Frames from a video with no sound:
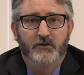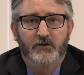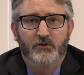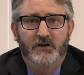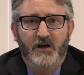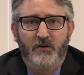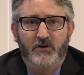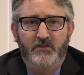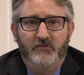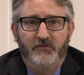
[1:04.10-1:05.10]
Knowing not
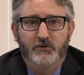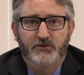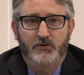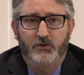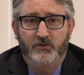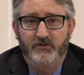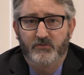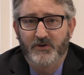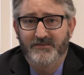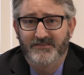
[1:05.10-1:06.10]
what the future
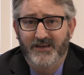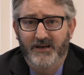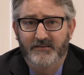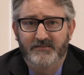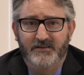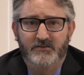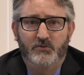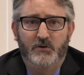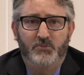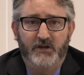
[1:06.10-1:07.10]
holds, we instead stick
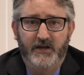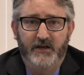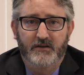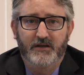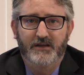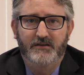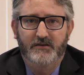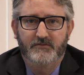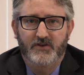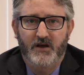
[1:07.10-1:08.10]
to our plan and
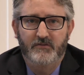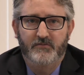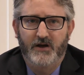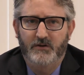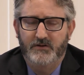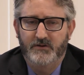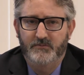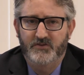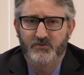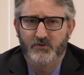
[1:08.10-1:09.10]
give time for
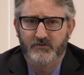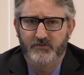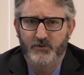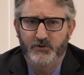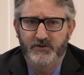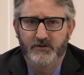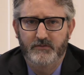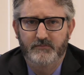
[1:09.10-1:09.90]
outcomes to unfold.